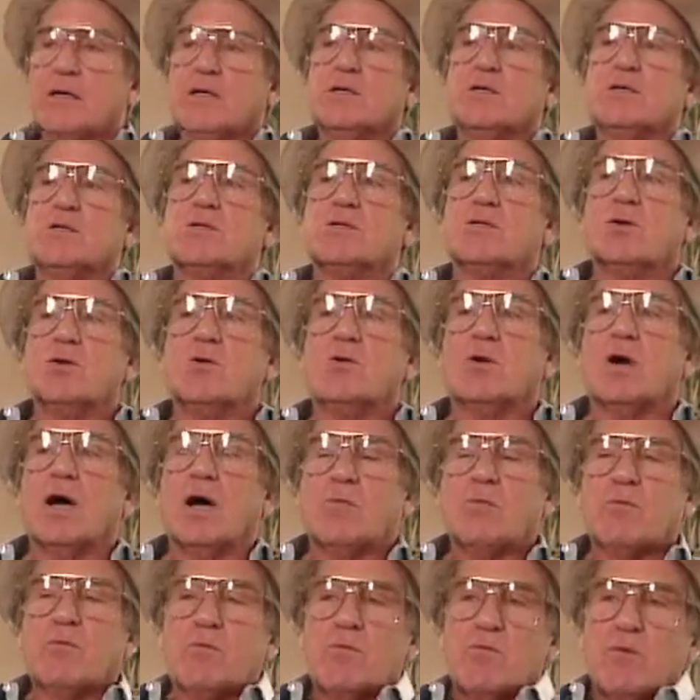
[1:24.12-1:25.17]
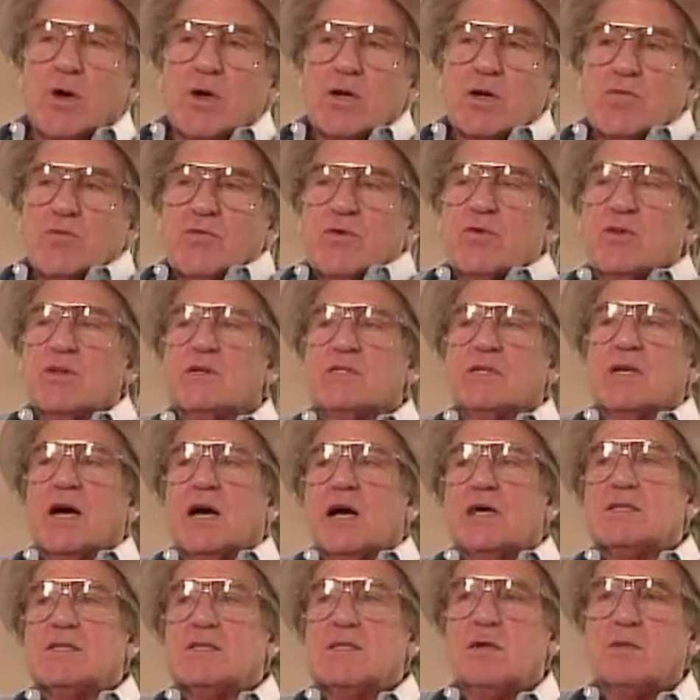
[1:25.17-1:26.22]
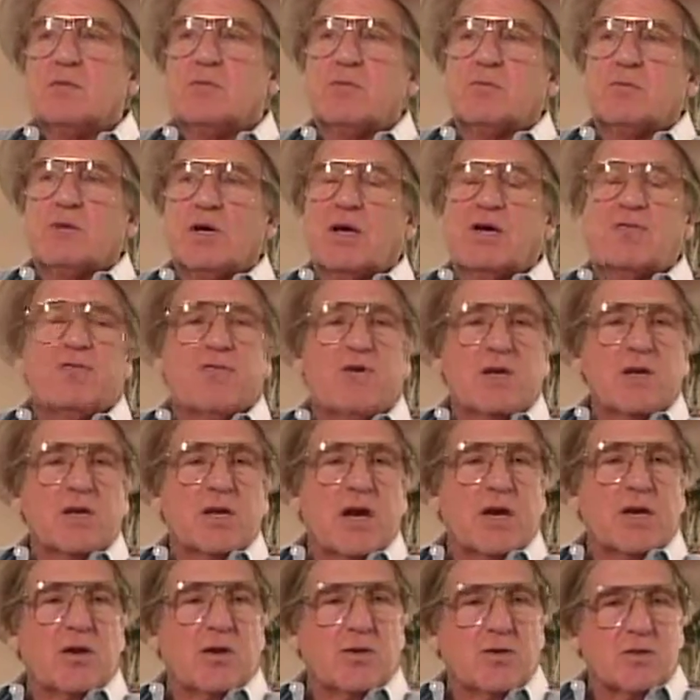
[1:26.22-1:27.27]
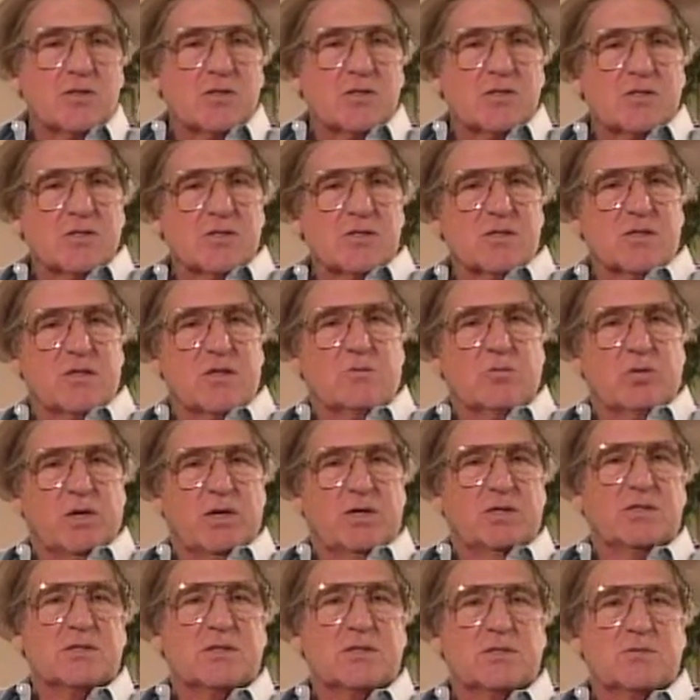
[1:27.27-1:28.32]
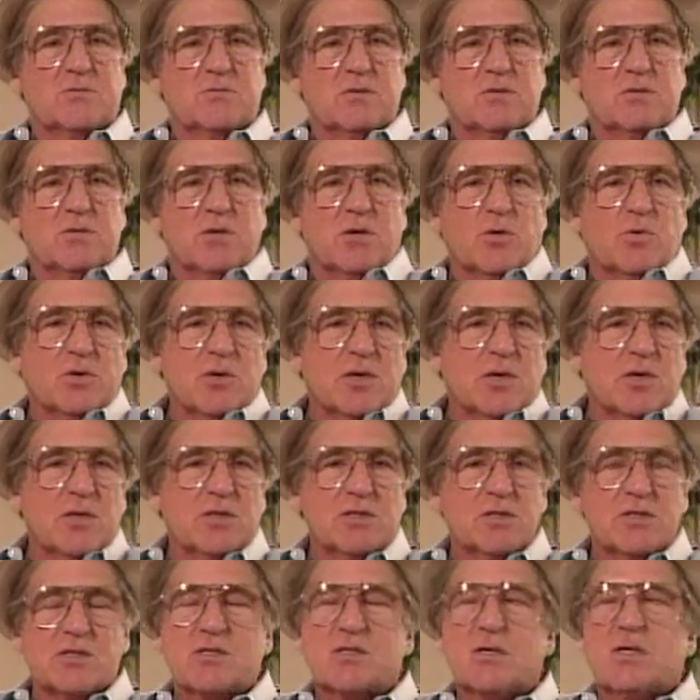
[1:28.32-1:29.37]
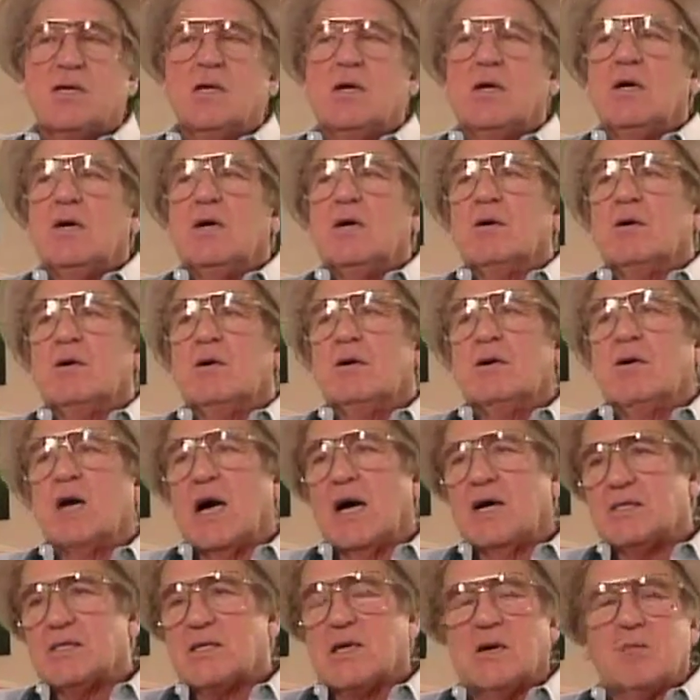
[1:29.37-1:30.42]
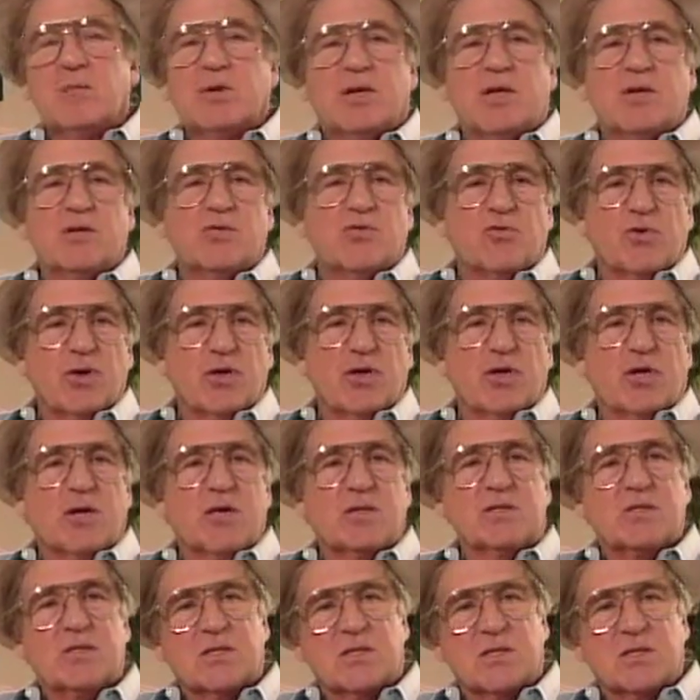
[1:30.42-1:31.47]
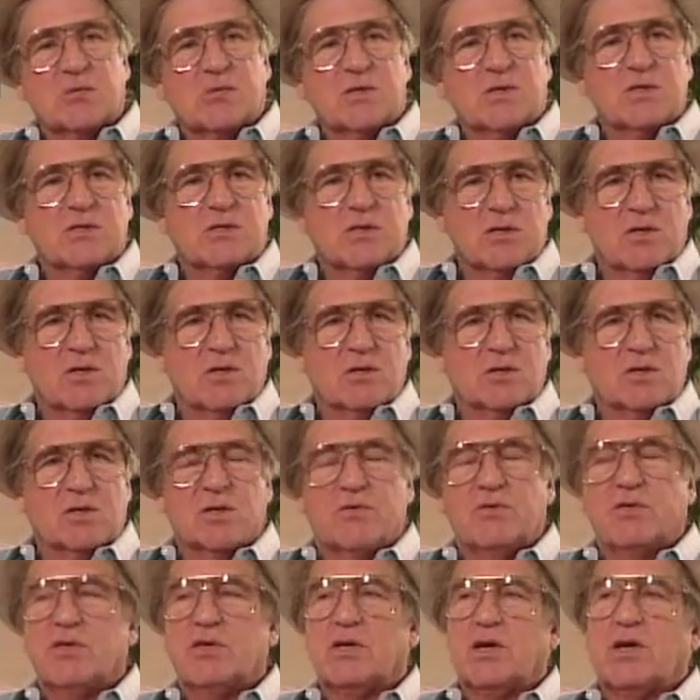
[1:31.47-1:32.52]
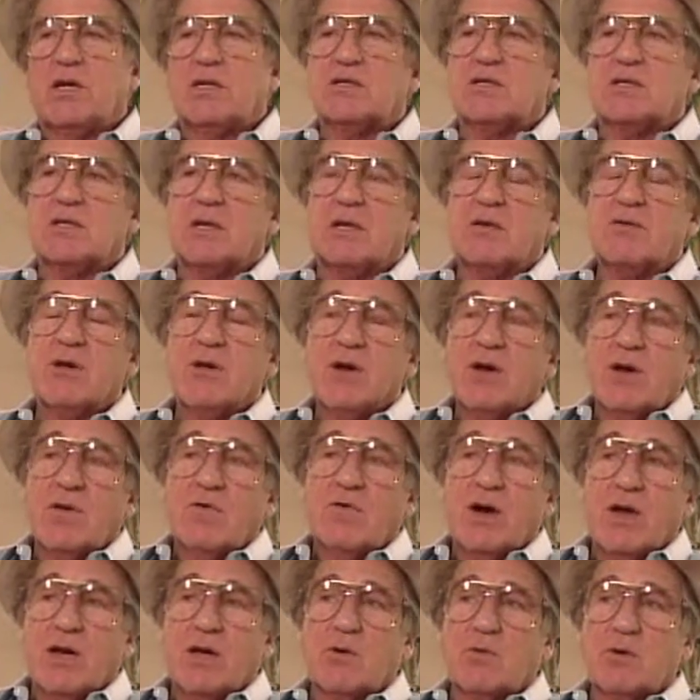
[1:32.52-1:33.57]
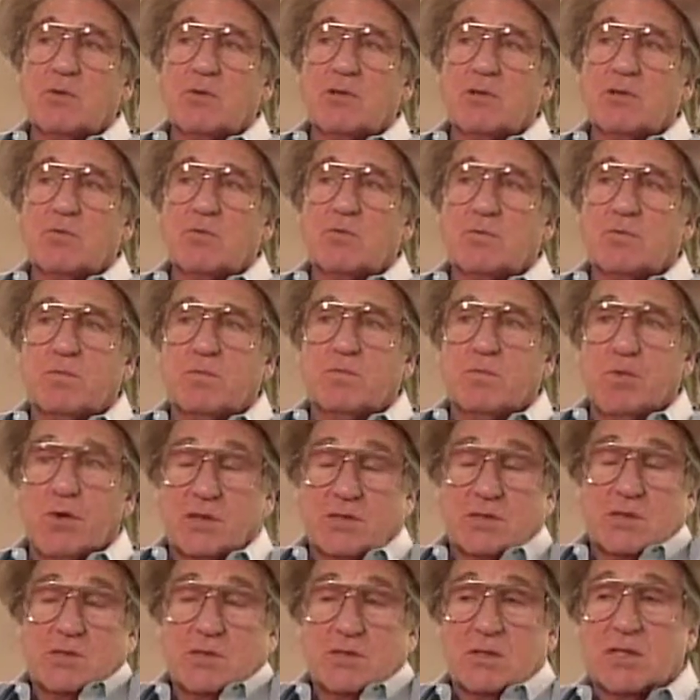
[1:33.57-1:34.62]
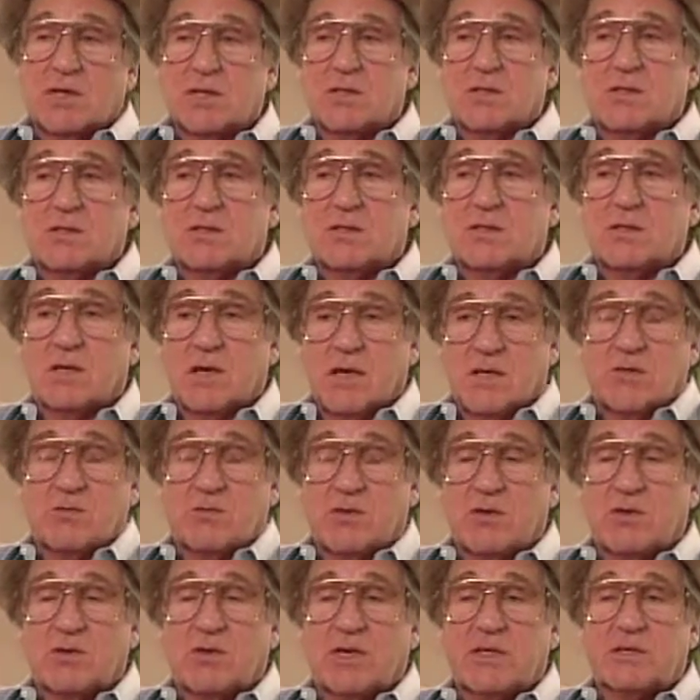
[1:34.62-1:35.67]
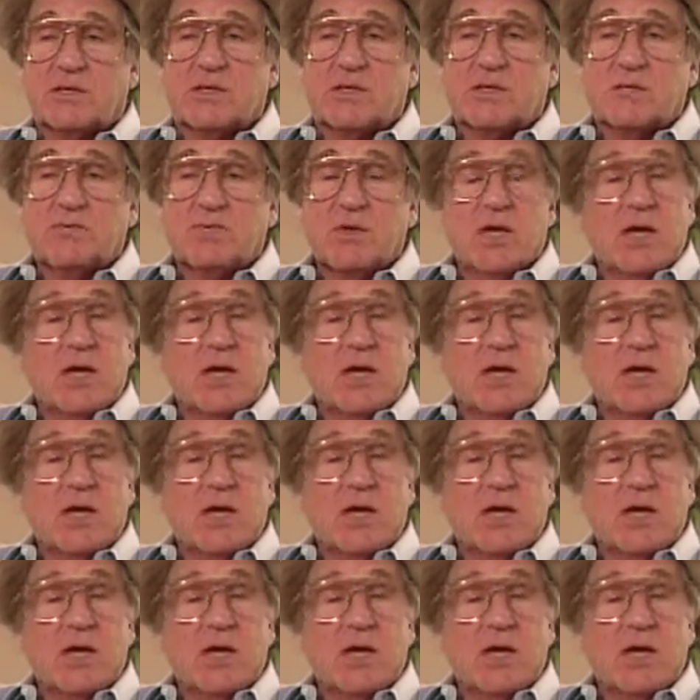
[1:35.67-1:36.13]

So I'm working for these guys, and we got 49 hostesses in the place, and, you know, we're getting just guys coming in, drinking, and sitting with these girls and everything else. And I finally went to the bosses, and I said to the guys running it, I said,